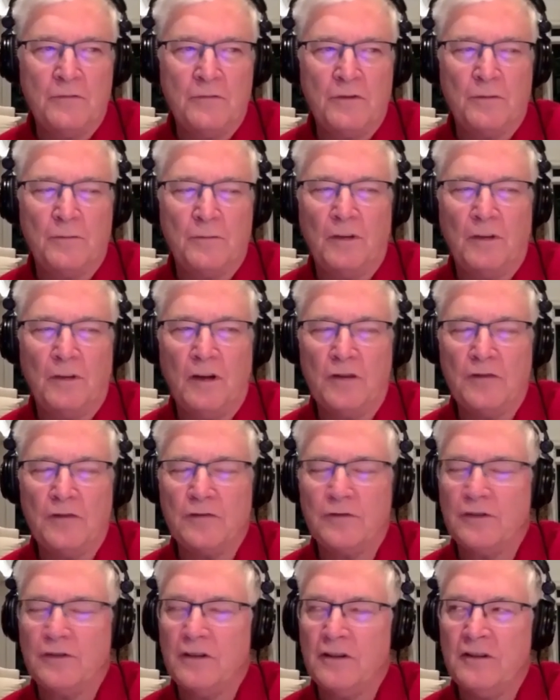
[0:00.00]
what the blogs
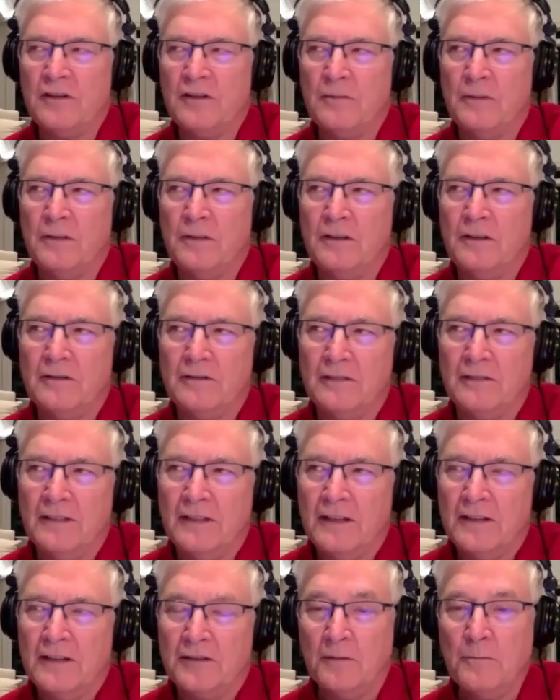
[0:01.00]
are talking about,
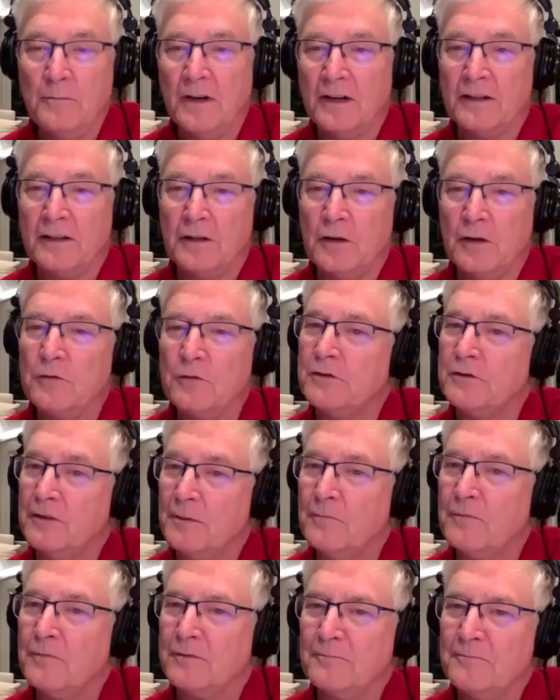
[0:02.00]
somebody knows
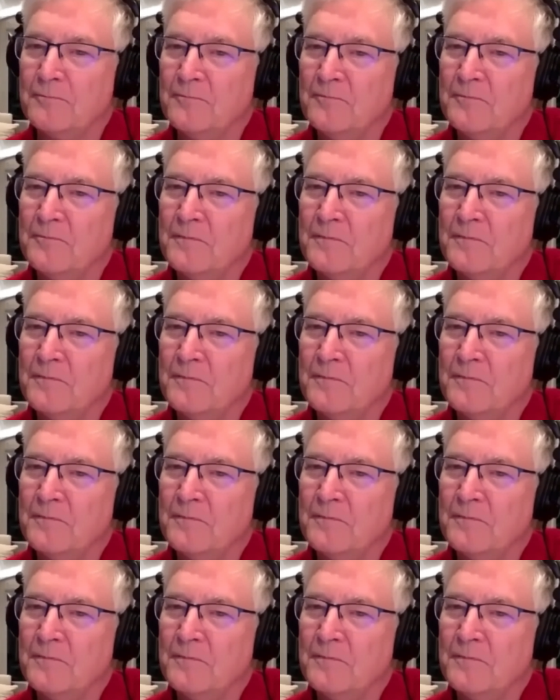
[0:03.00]
something.